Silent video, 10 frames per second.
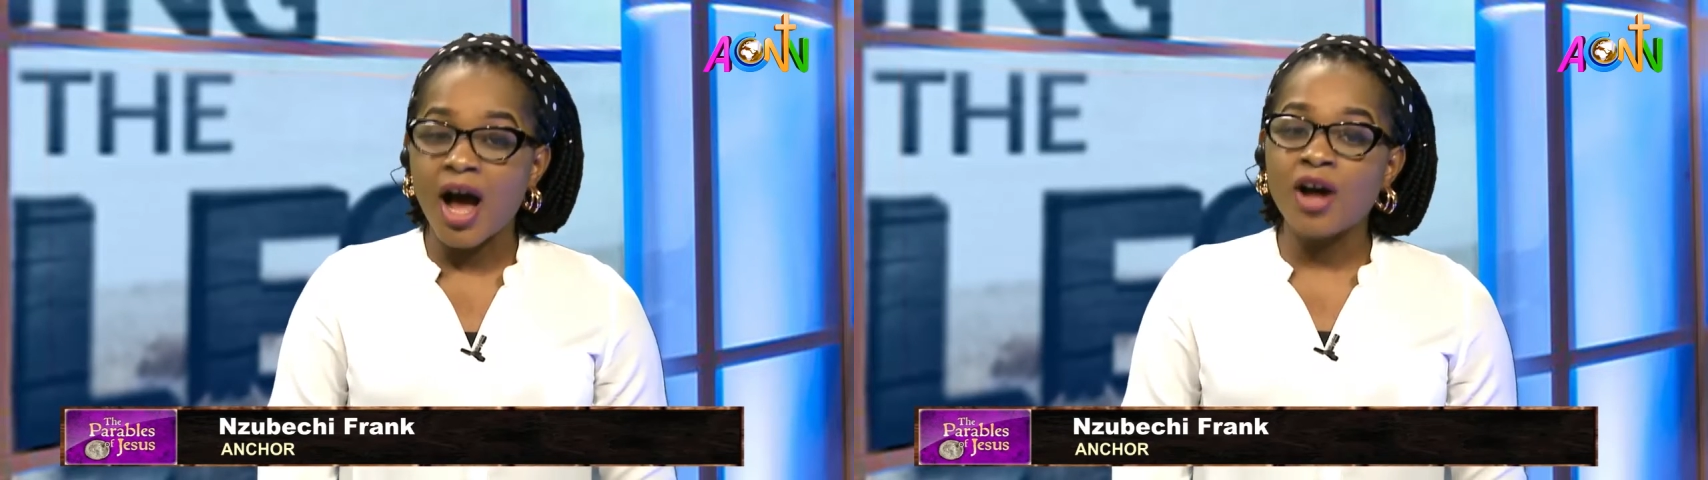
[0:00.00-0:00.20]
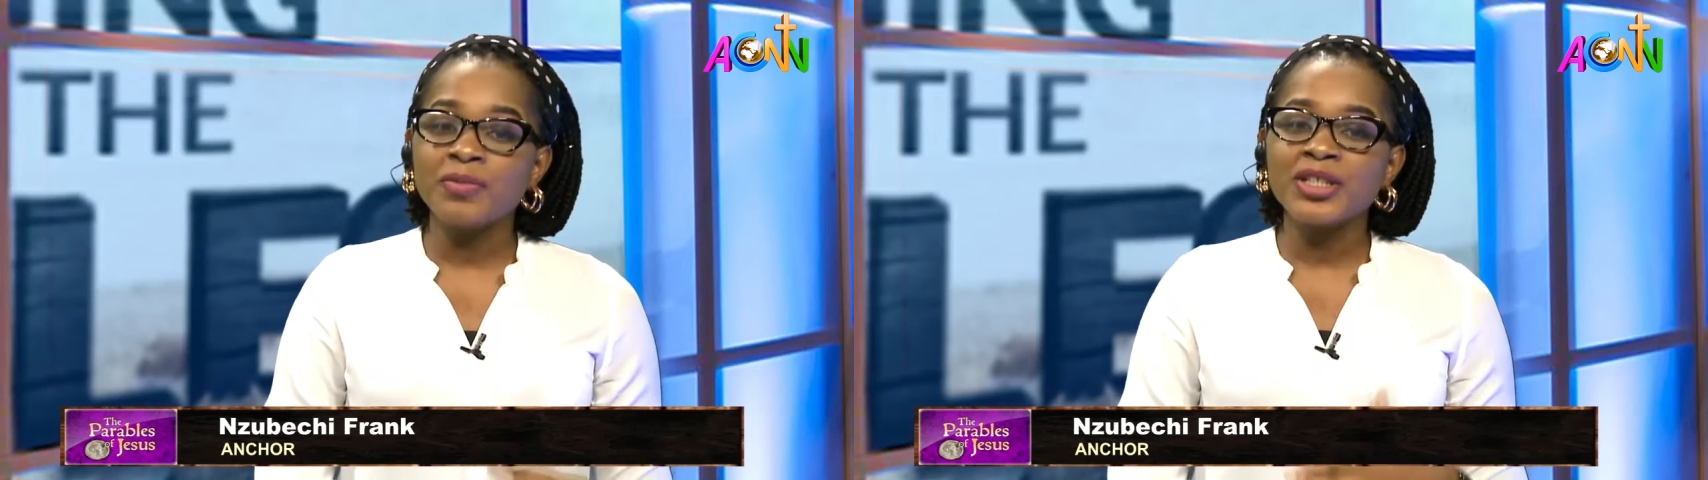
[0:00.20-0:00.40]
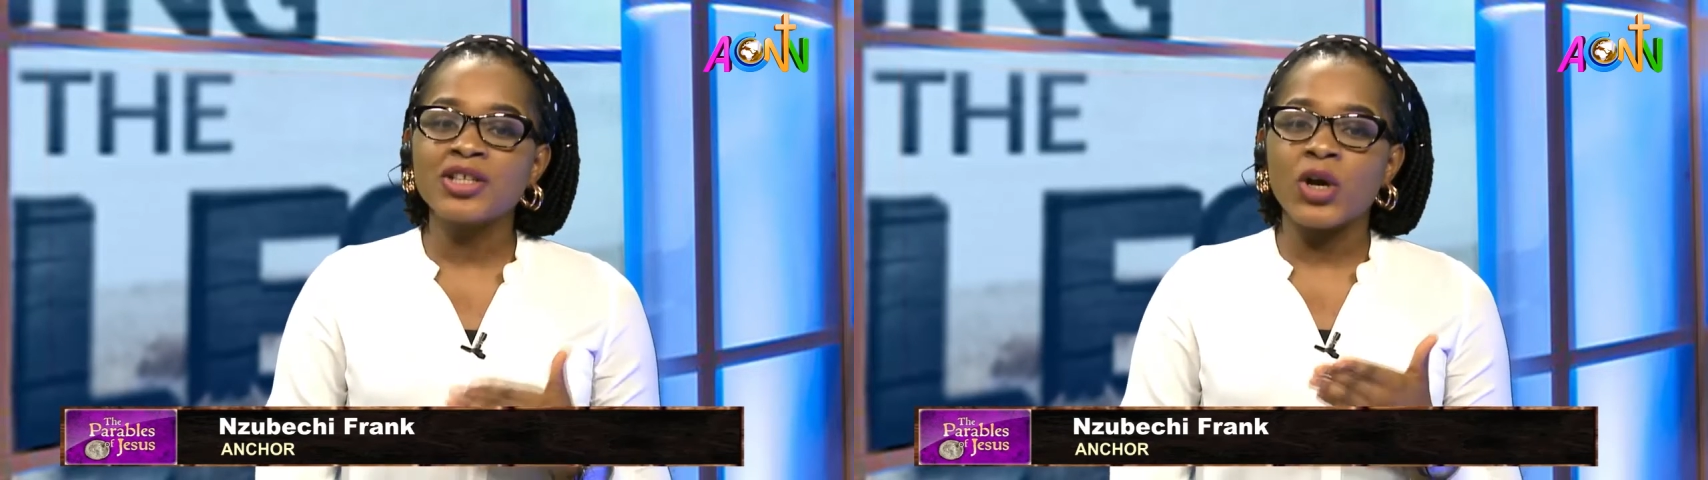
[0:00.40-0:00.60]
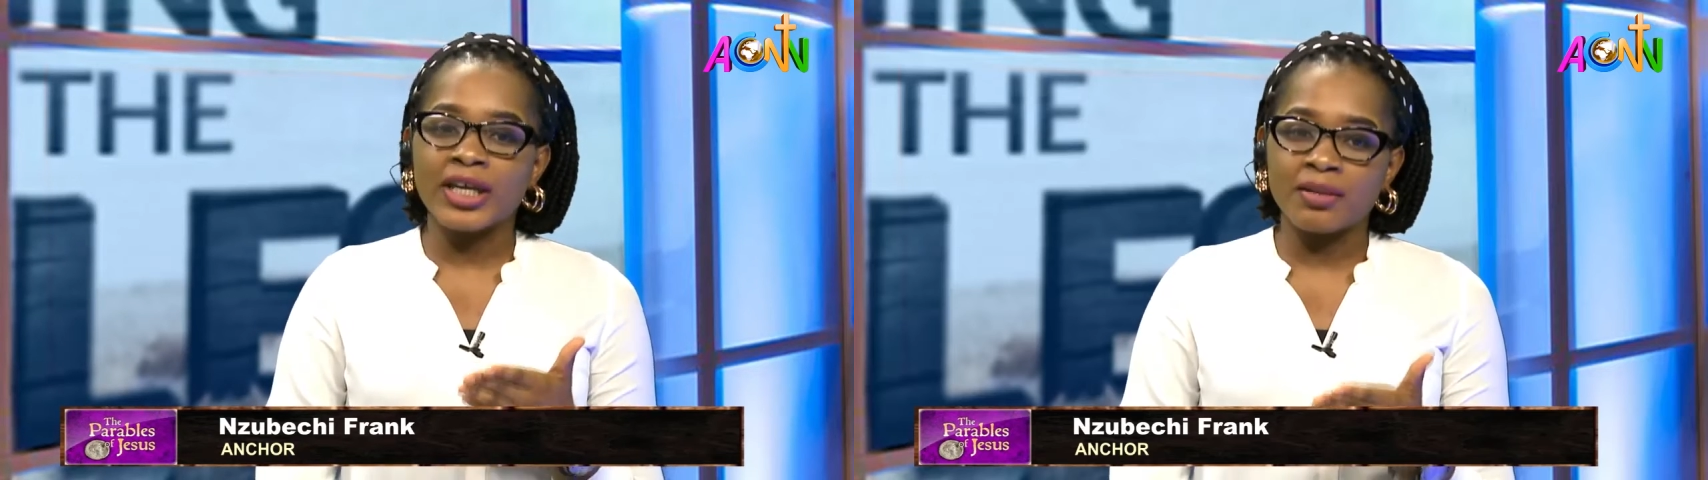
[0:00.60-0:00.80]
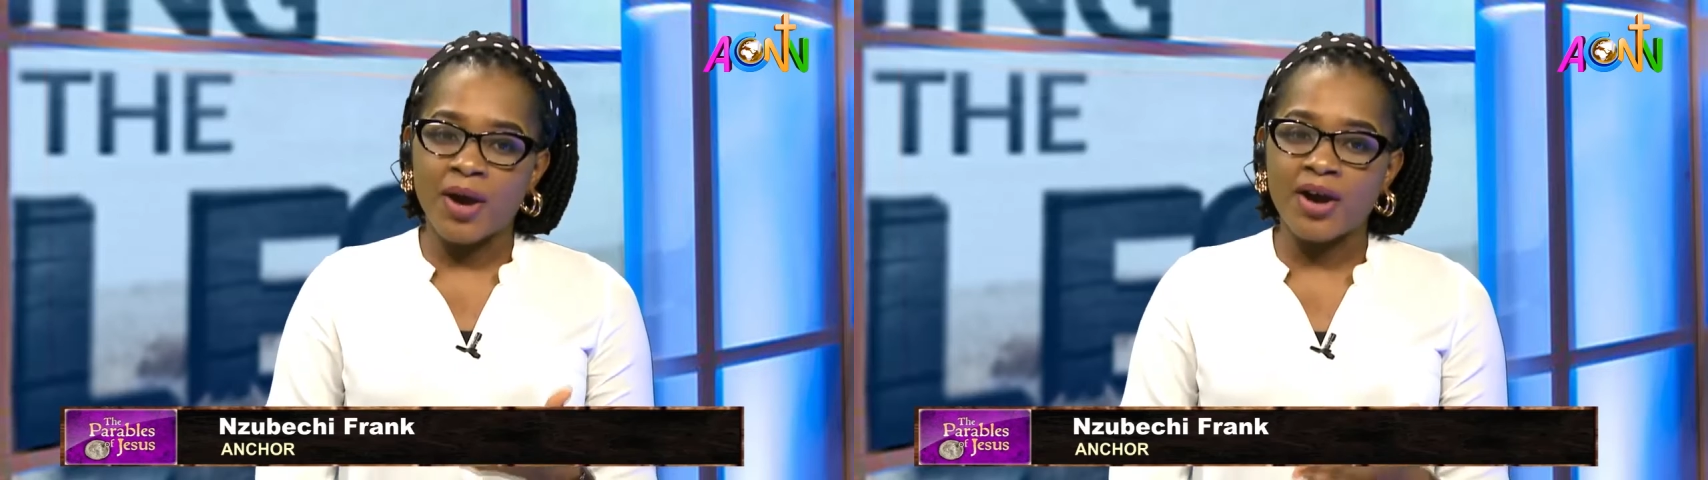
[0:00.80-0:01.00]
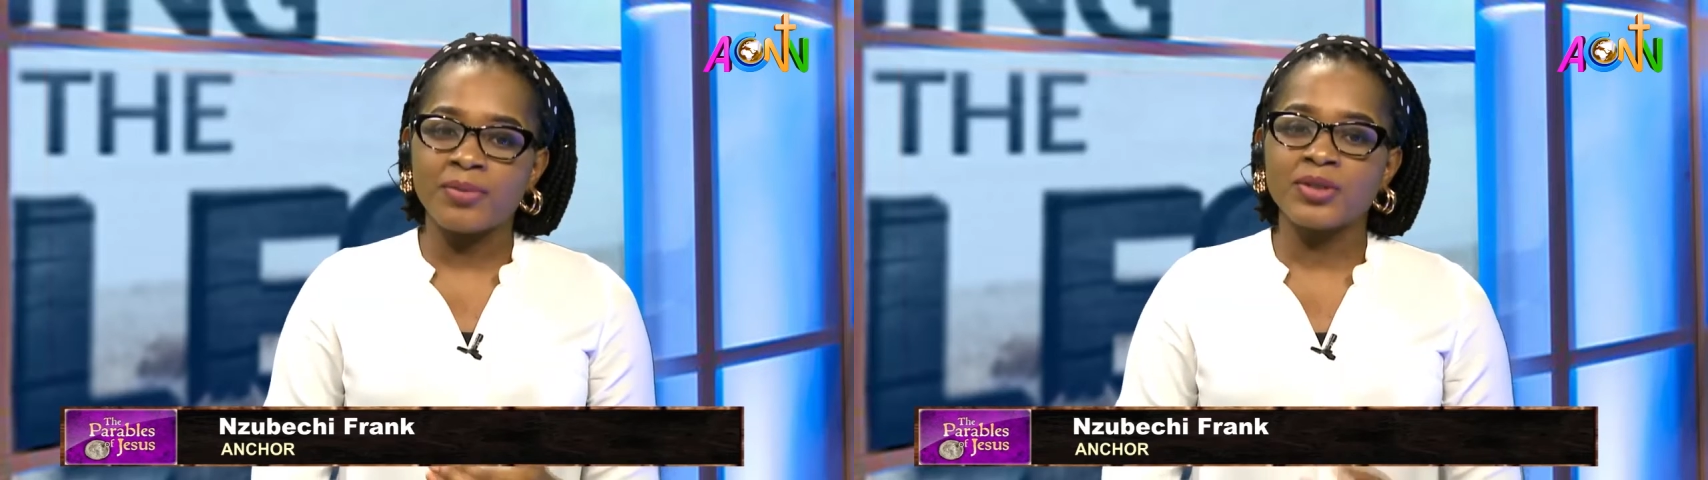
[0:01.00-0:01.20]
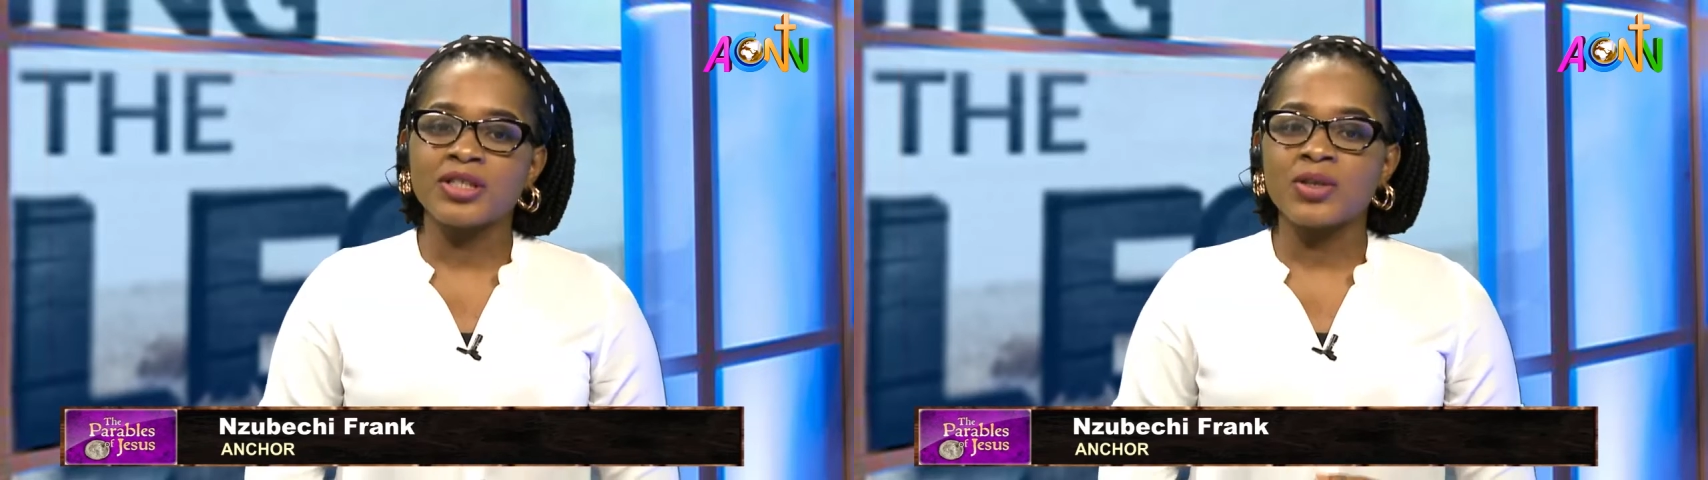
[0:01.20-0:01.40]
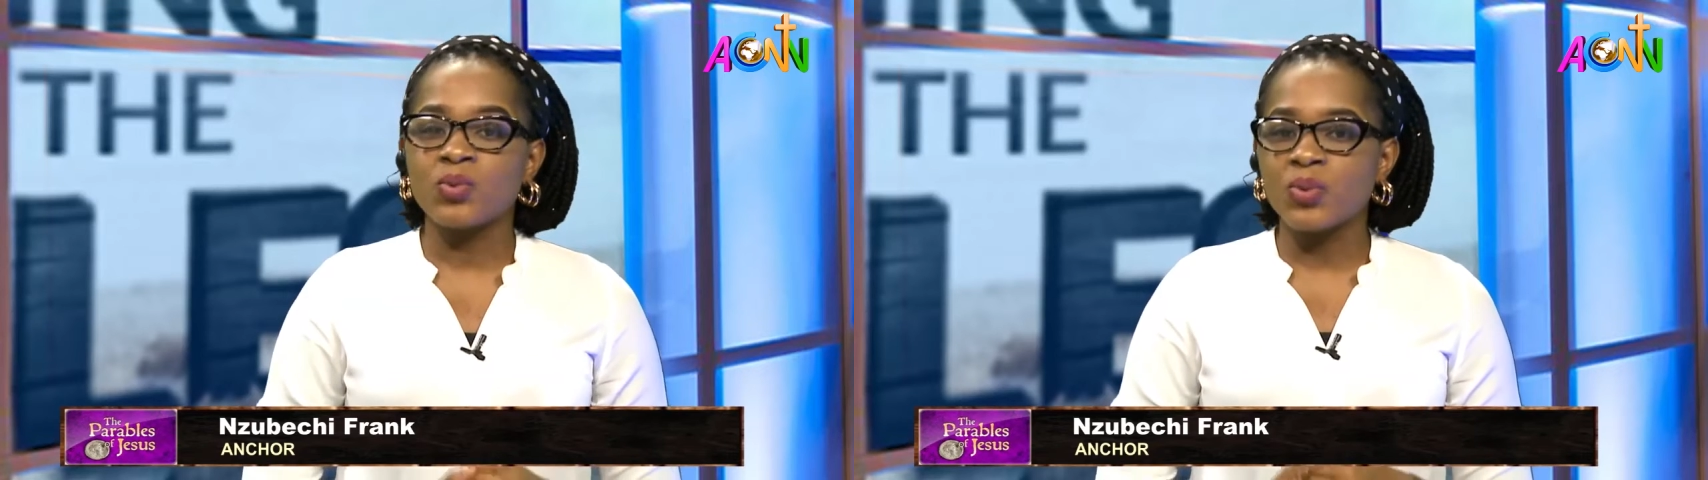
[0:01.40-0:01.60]
I'll be talking
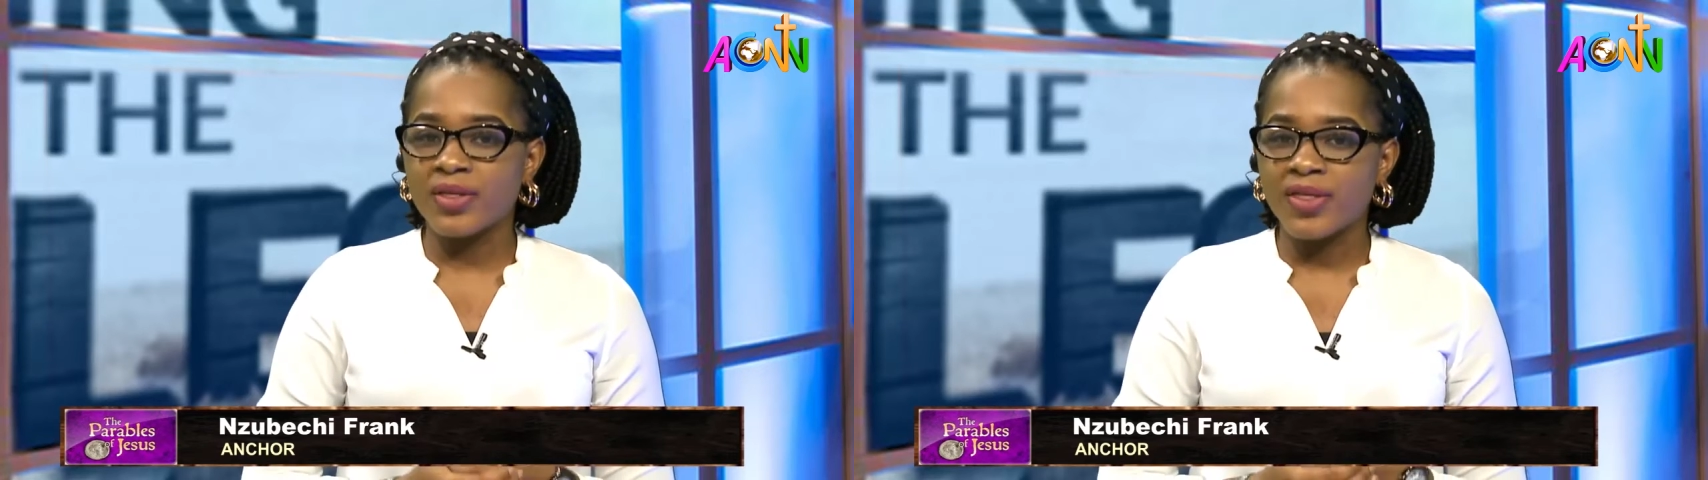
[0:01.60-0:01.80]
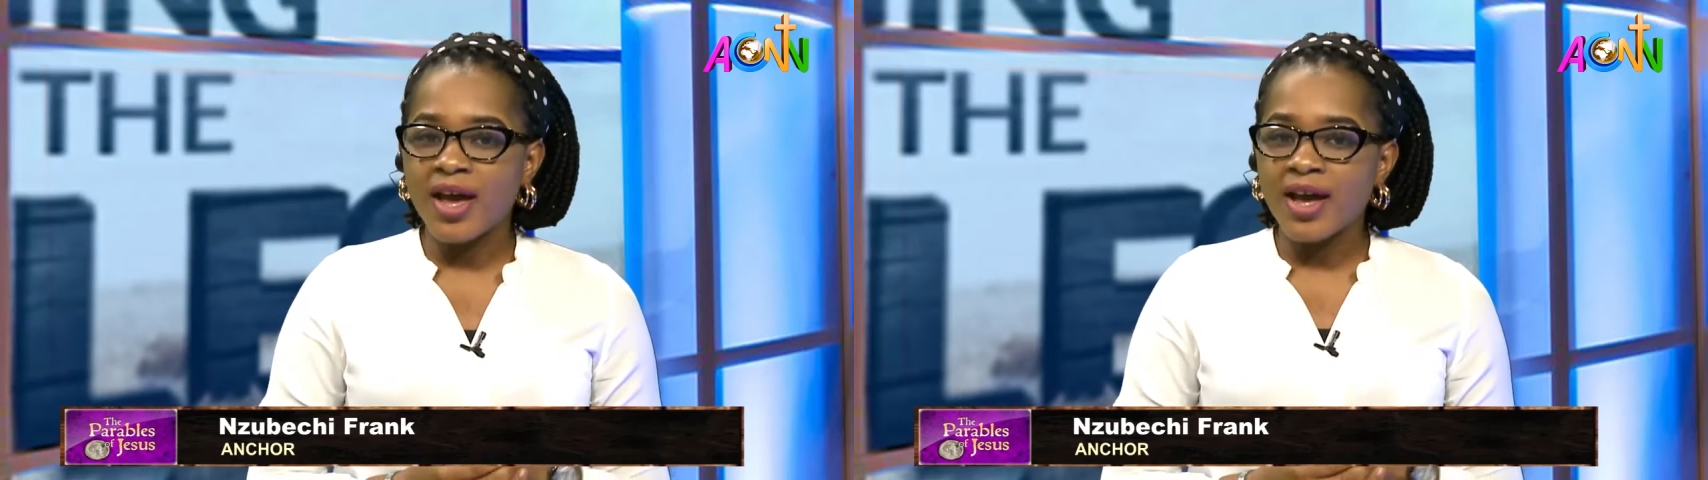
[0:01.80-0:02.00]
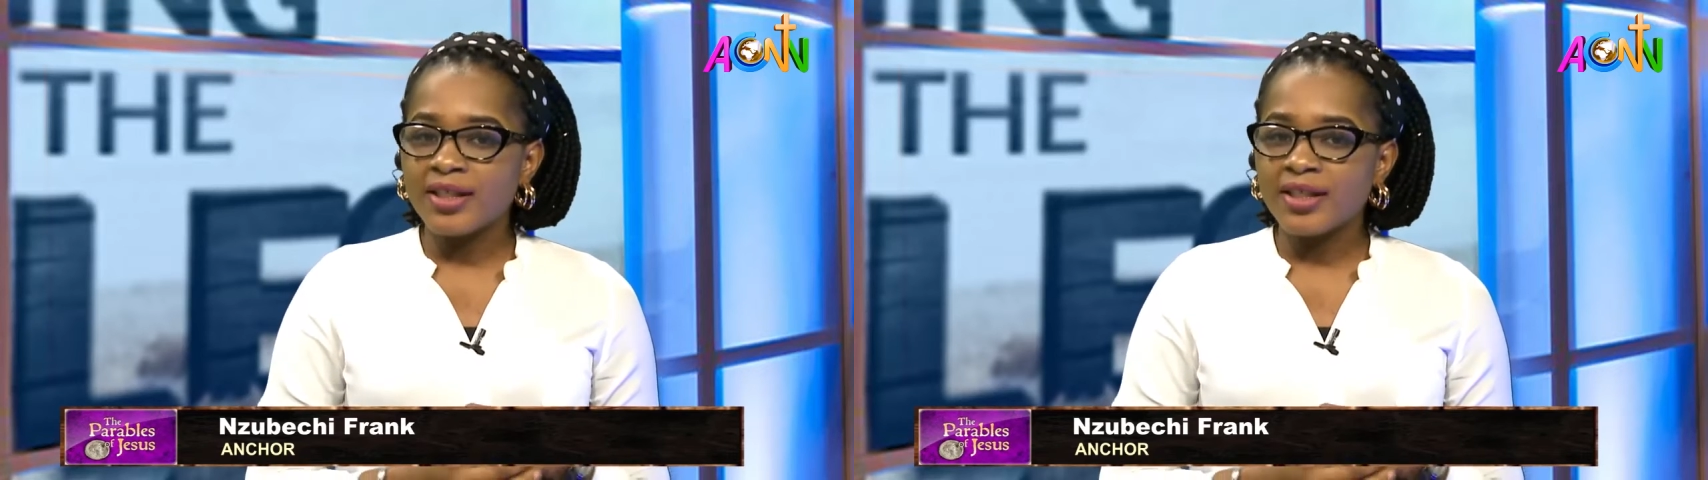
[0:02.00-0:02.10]
parables with